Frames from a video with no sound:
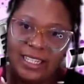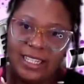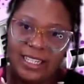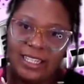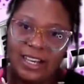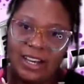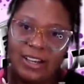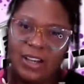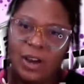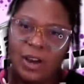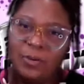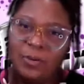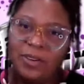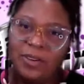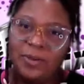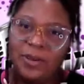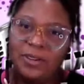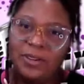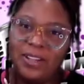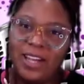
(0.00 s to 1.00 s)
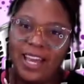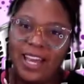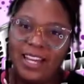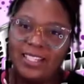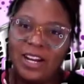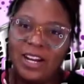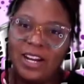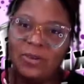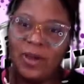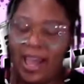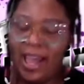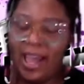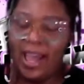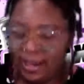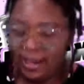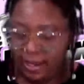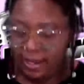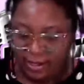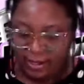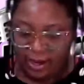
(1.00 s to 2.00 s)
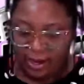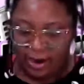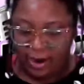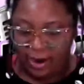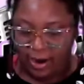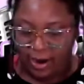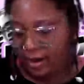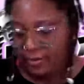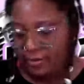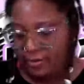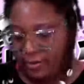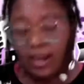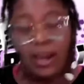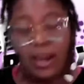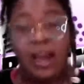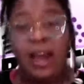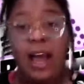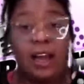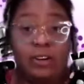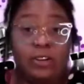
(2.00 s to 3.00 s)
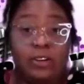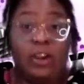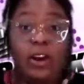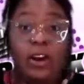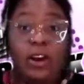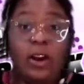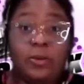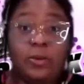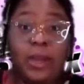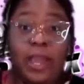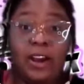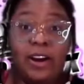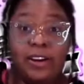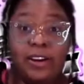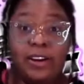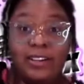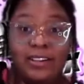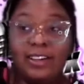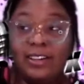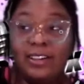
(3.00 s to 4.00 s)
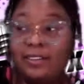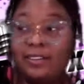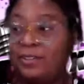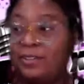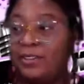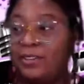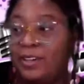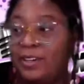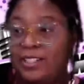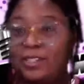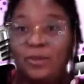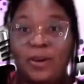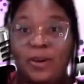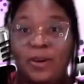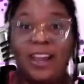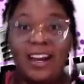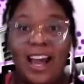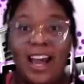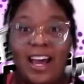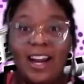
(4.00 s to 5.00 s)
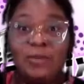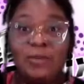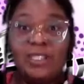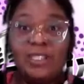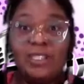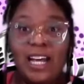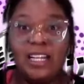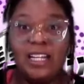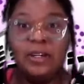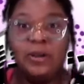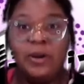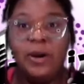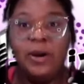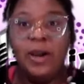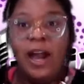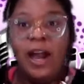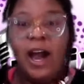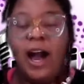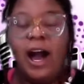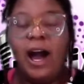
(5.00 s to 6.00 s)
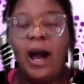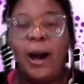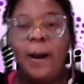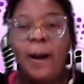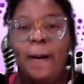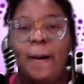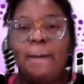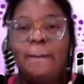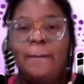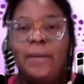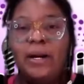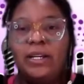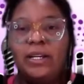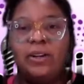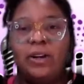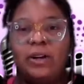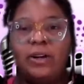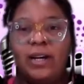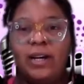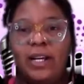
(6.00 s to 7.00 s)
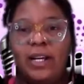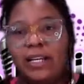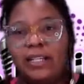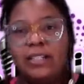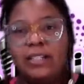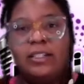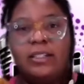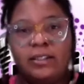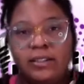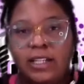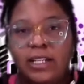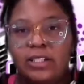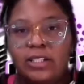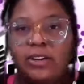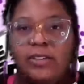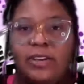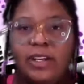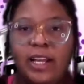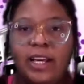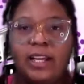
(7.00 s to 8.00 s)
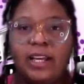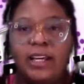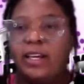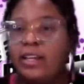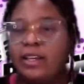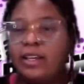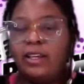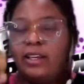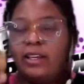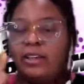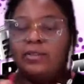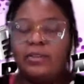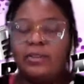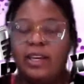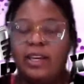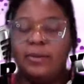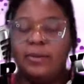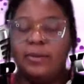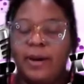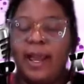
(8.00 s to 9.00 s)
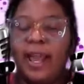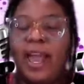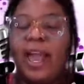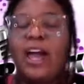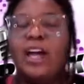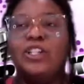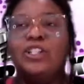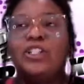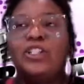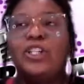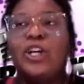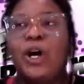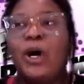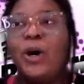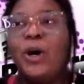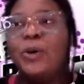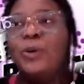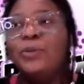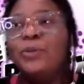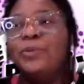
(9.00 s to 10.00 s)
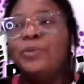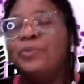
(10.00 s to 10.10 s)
Are y'all with me on that? Is that okay? All right. I don't. Y'all know I don't care if it is okay or not. I'm just telling you. But I like to let y'all feel like it. Anyway. So